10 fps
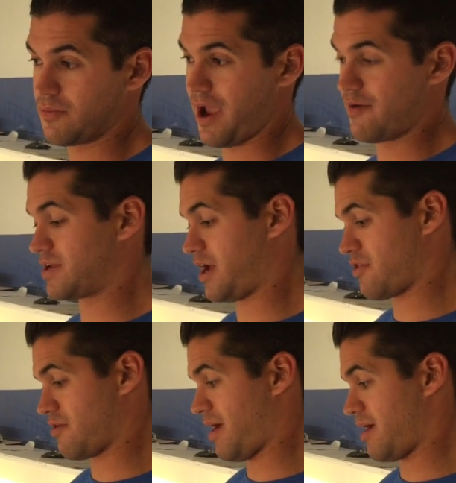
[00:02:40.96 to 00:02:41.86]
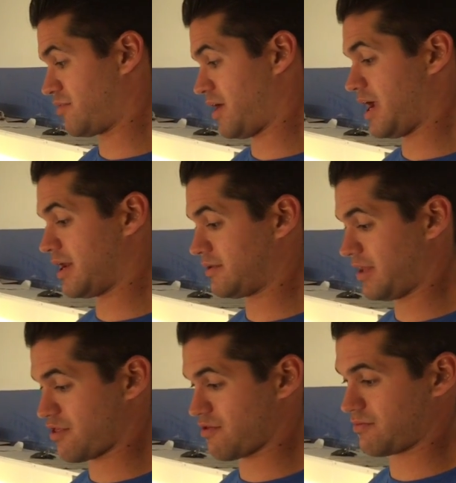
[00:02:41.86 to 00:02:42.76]
advertise in my brand,
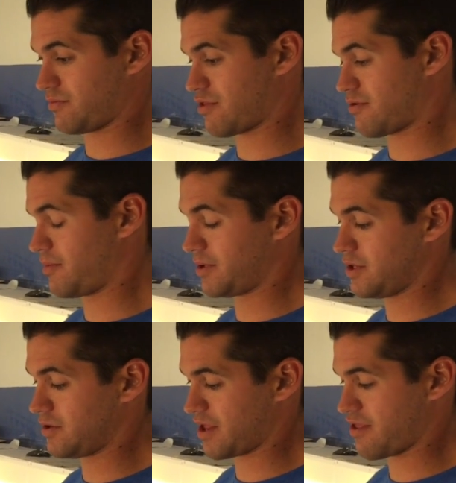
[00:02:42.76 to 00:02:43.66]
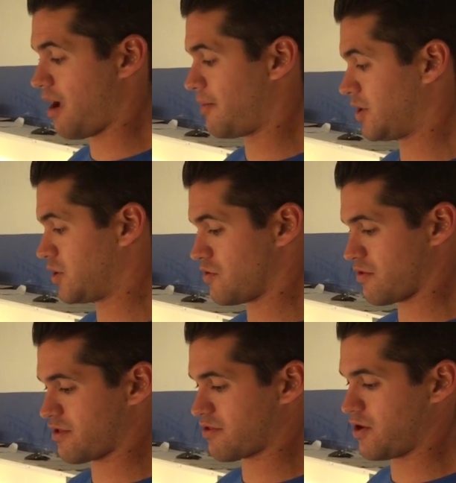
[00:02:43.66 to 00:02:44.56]
that's what I'm going to do. That's how I'm going to
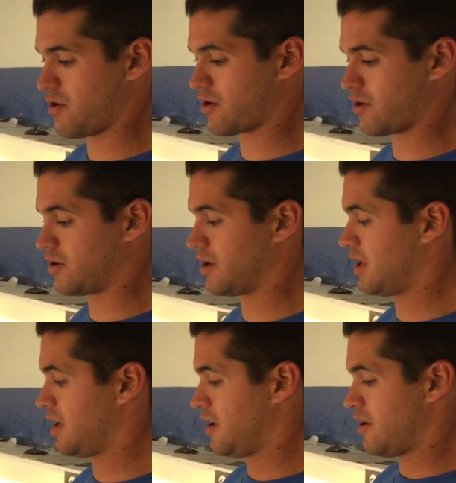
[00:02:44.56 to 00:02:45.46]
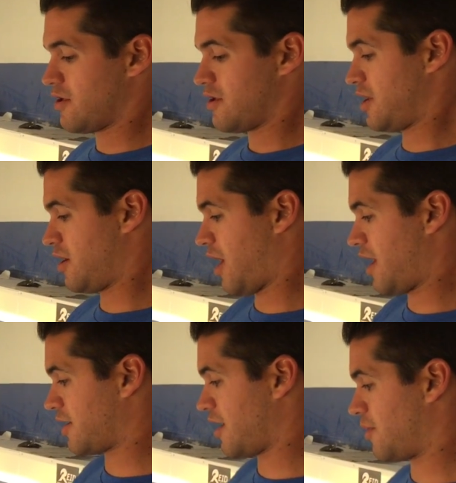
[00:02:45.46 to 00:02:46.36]
use this QR code. I
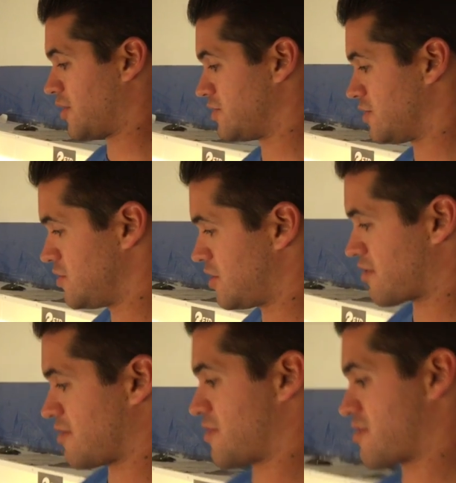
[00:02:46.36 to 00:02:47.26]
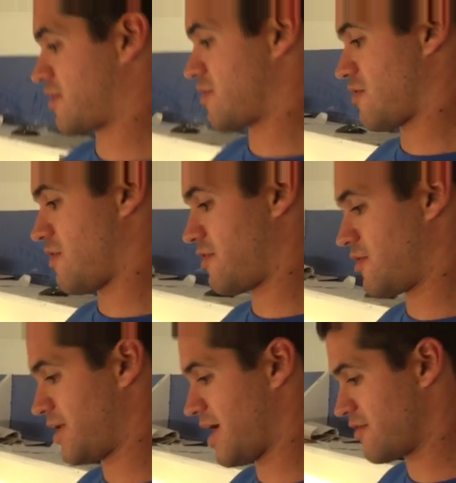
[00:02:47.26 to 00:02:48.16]
don't care what you do. You guys can put stickers over it
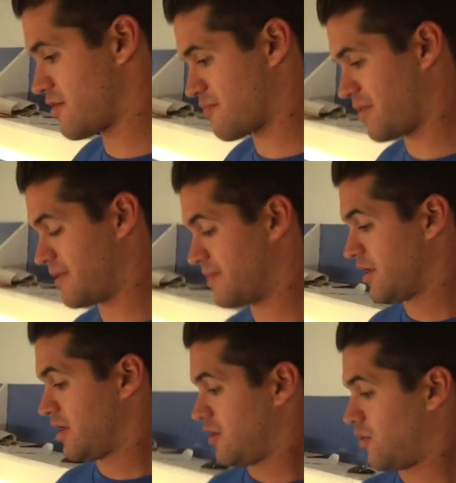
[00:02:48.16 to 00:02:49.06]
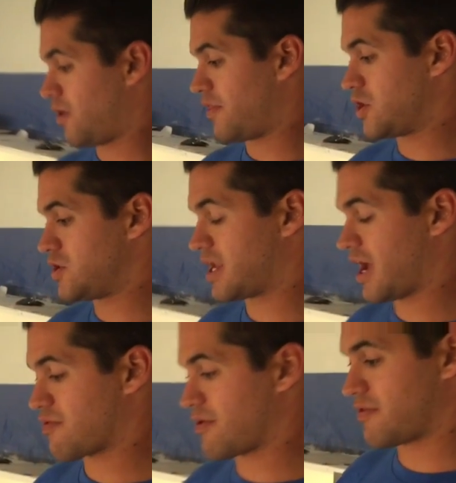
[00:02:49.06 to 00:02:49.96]
or whatever, but one of the unique
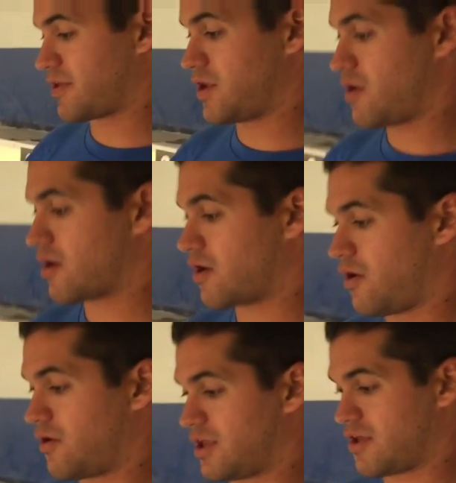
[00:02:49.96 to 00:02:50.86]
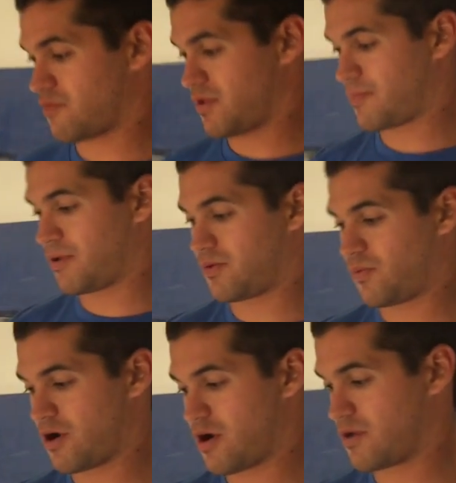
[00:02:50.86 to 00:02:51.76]
aspects of the QR code is we can put it
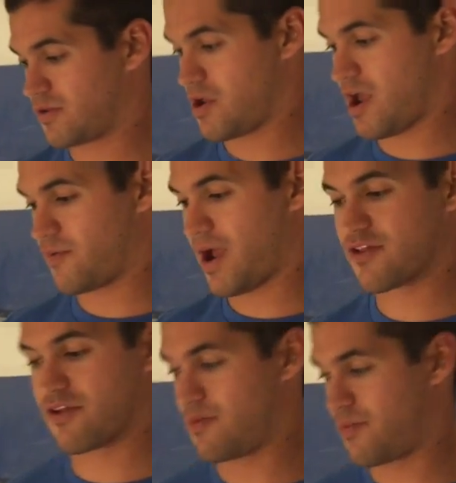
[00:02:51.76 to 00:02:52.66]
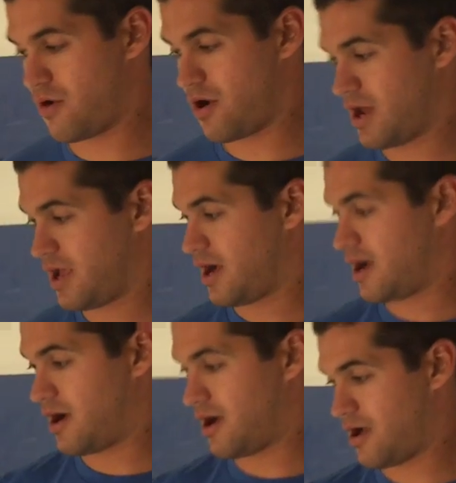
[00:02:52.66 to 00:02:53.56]
where you have wax on your board.
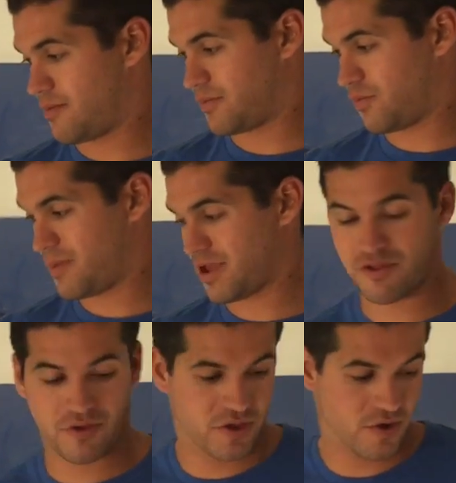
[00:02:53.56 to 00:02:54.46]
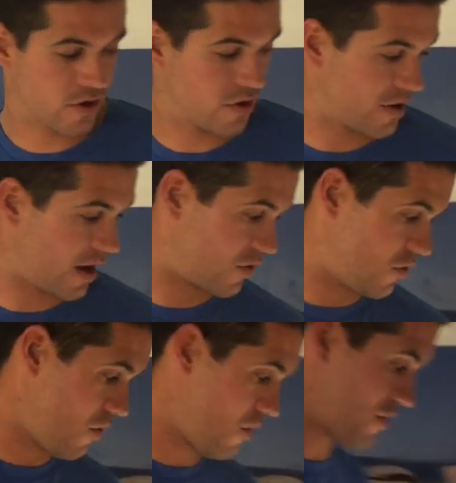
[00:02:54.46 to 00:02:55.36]
What makes the QR code kind of
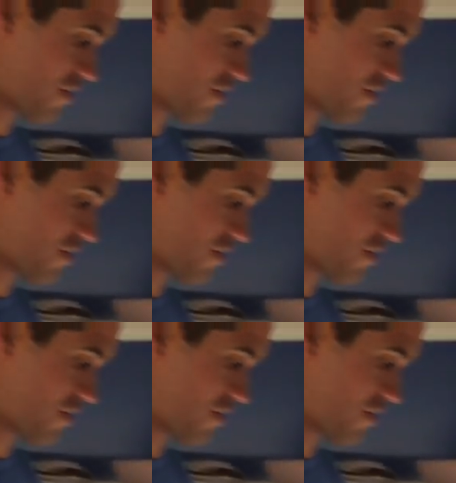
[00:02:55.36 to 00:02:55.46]
cool